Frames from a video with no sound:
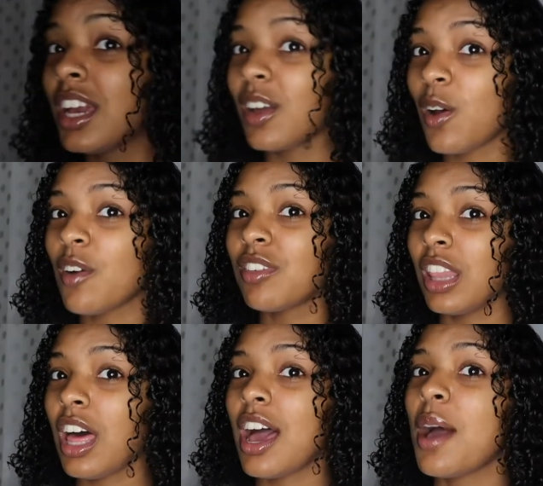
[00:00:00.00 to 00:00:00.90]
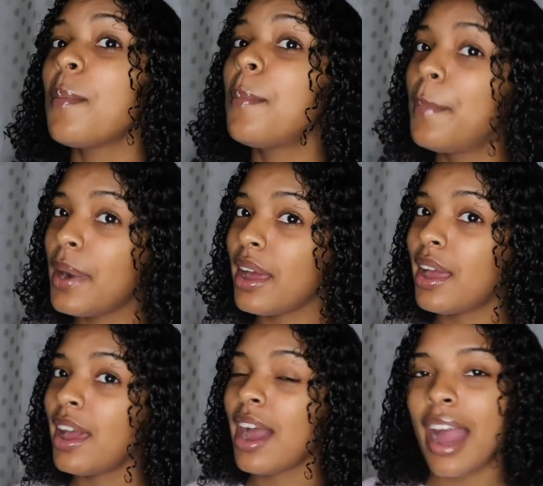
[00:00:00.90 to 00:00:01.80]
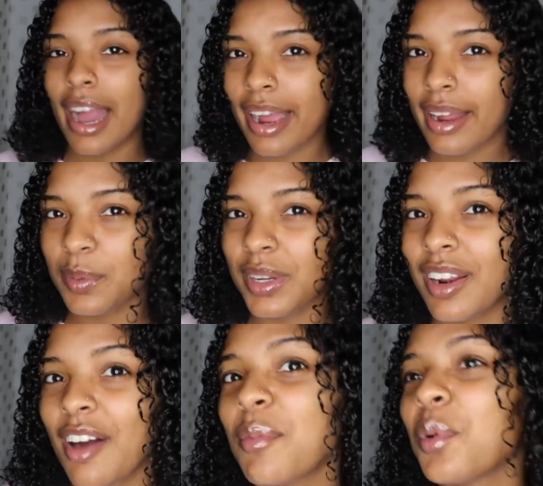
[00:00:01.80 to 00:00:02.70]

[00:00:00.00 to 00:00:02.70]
cut off a lot, but I kind of want to cut off